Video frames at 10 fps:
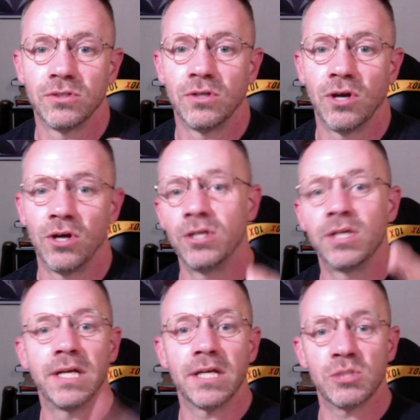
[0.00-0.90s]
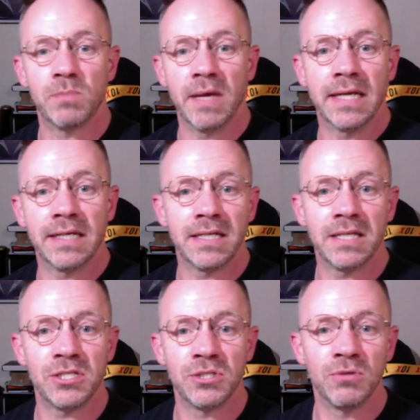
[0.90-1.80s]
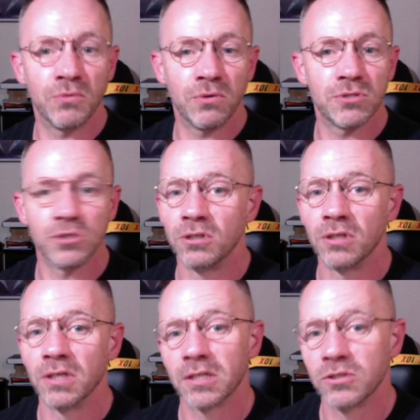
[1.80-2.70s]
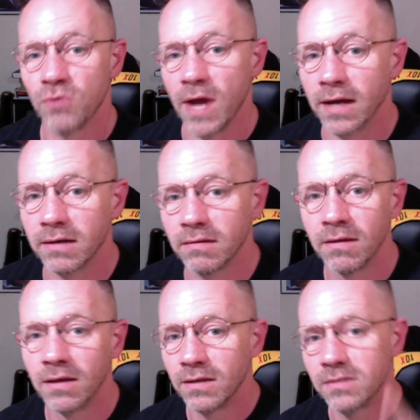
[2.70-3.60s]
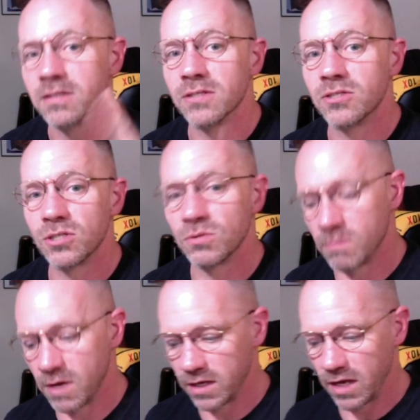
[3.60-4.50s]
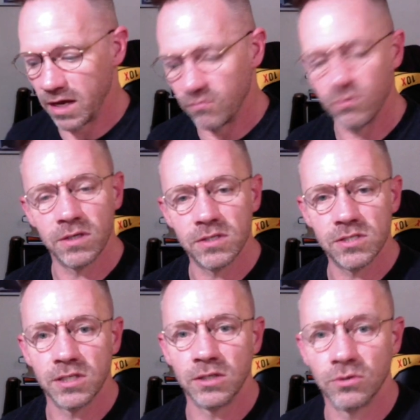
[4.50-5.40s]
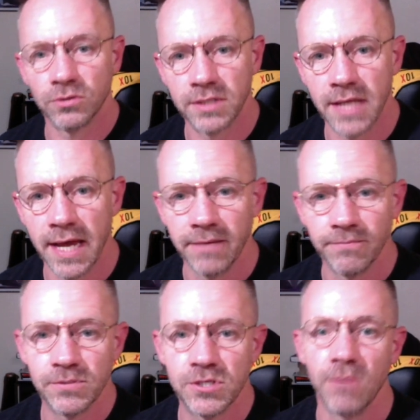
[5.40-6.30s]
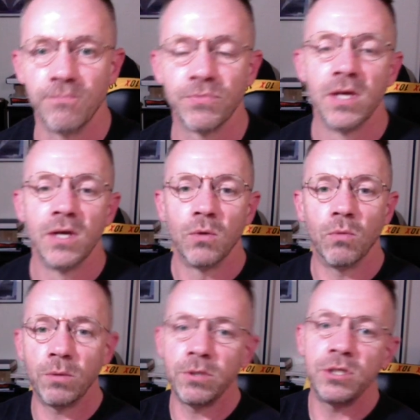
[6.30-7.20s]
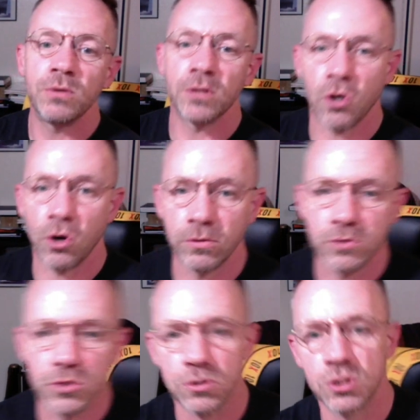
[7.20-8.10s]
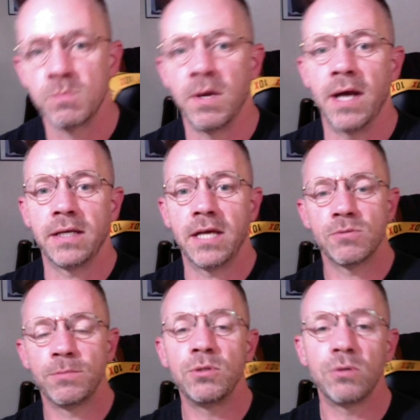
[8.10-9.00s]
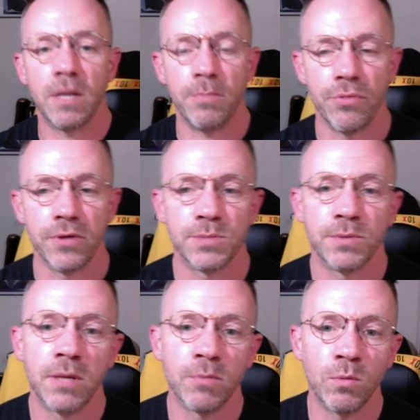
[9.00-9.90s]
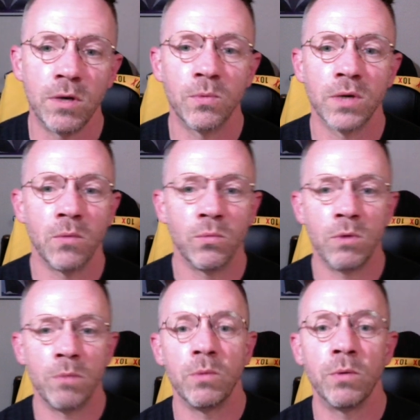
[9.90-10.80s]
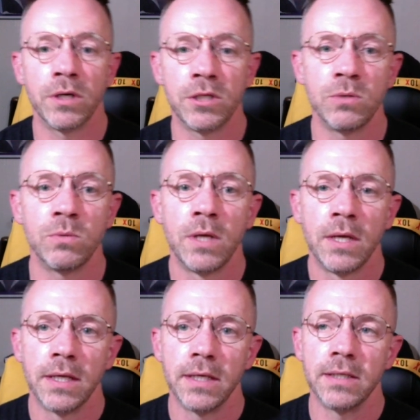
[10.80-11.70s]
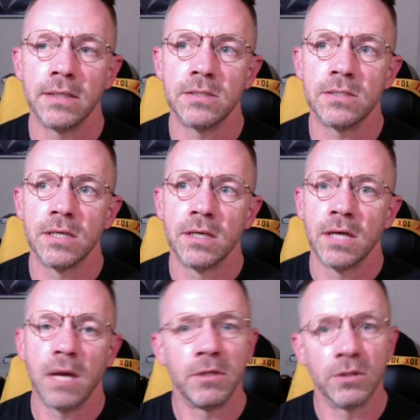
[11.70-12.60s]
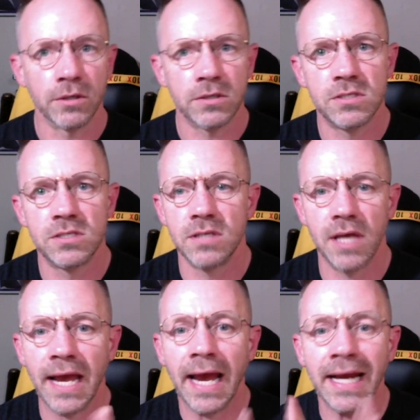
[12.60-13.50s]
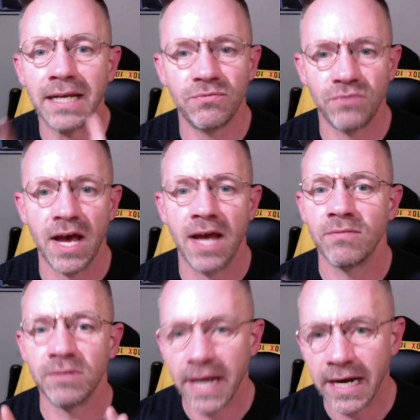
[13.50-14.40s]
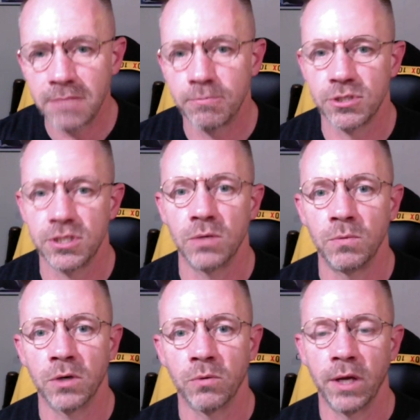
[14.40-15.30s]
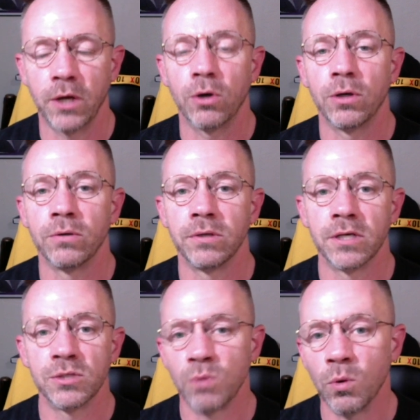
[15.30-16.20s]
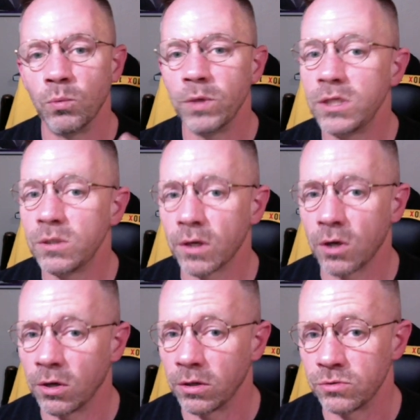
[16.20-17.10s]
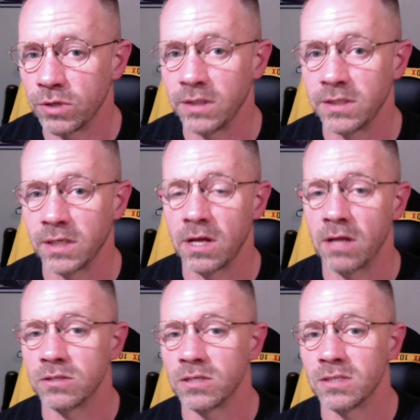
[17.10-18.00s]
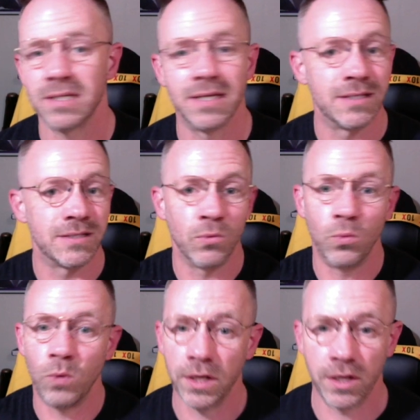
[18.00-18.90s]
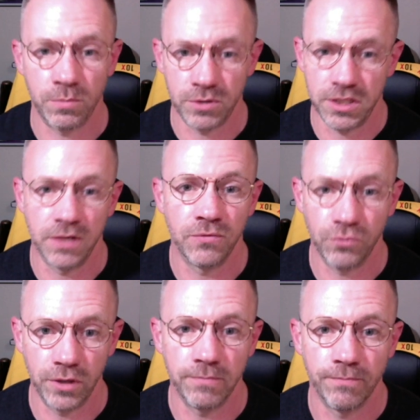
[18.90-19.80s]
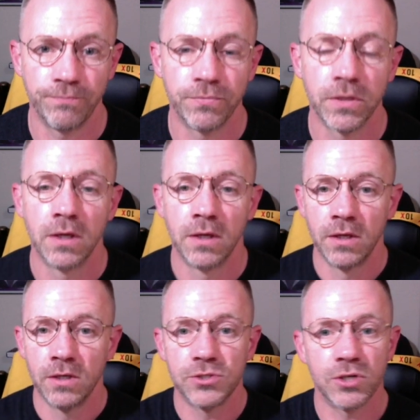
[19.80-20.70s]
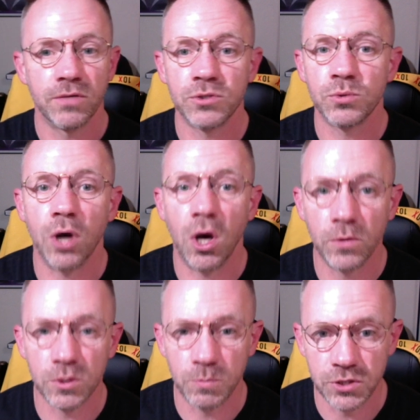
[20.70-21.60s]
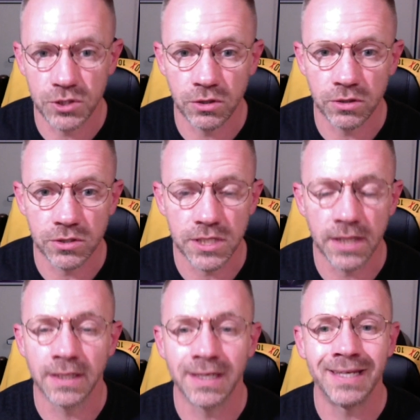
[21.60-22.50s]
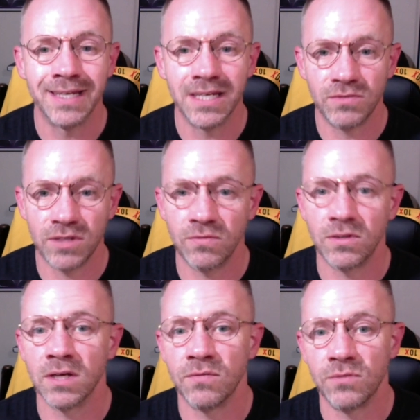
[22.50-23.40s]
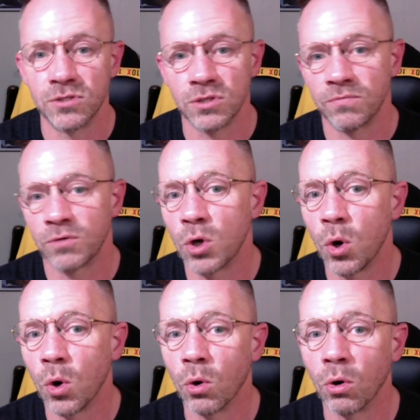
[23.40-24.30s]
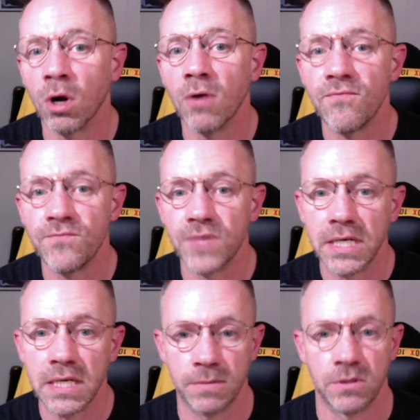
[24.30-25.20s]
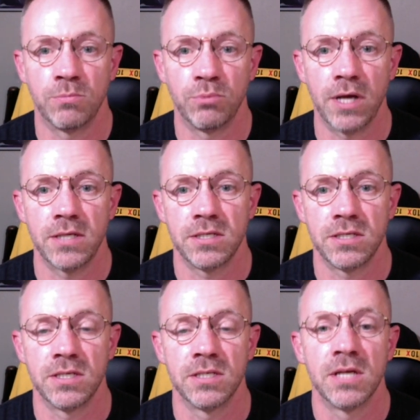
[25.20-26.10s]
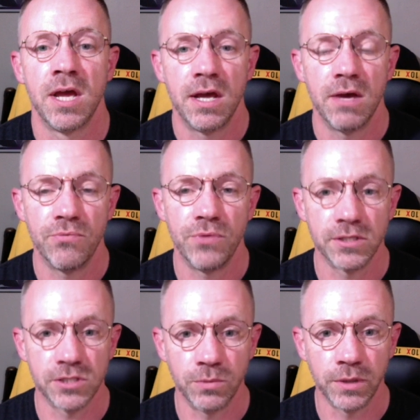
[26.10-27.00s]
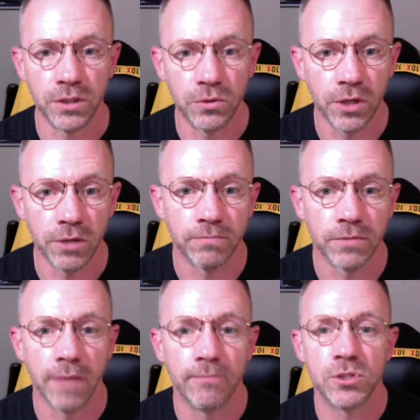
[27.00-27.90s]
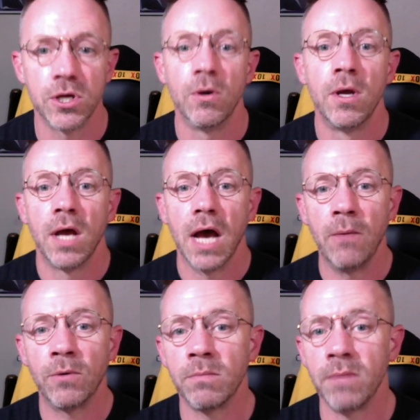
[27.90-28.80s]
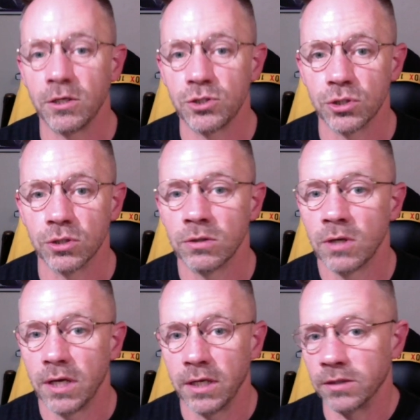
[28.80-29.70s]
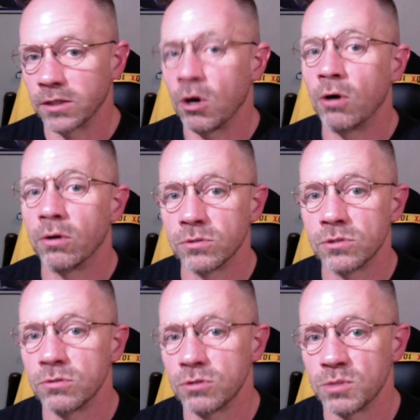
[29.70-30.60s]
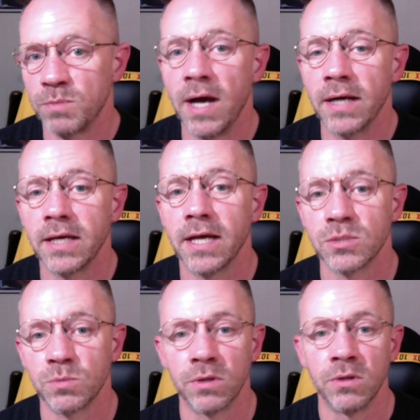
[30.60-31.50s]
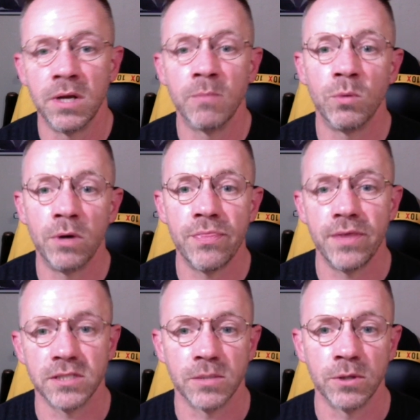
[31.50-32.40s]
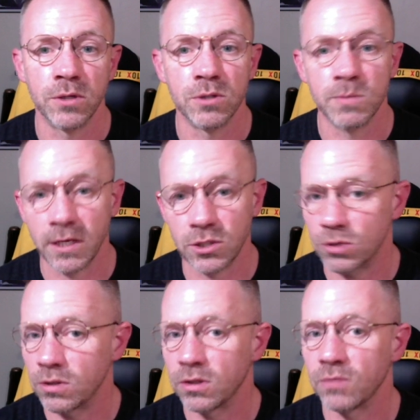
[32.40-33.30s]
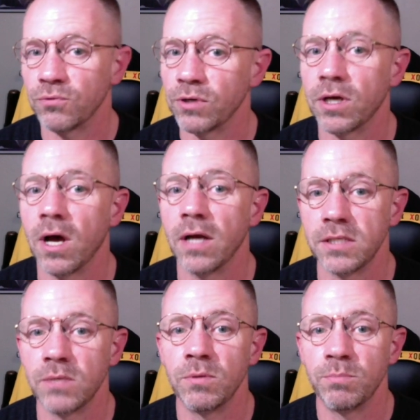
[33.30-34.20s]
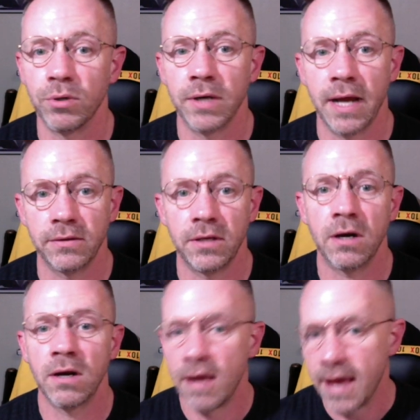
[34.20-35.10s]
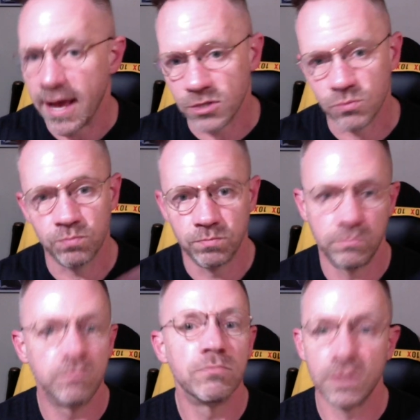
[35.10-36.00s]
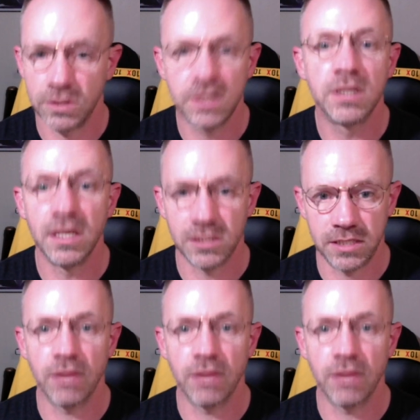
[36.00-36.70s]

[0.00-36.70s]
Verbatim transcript: Are you going to expand into this universe or are you going to contract? It's a decision we make every single day. So what do we do on the Cardone Solutions Podcast? Well, we do a couple things. But number one, what I what we want to do is, I mean, look, it's eighty-five, ninety percent of what Grant Cardone does, what we do at Cardone Training Technologies is one hundred percent free. Service will always be senior to selling. Give, give, give. These are core fundamental processes of things that we do here. Okay, so I want to make sure, and on the Cardone Solutions Podcast, one of the number one things I want to do is make sure that the free content we put out there has Is, is getting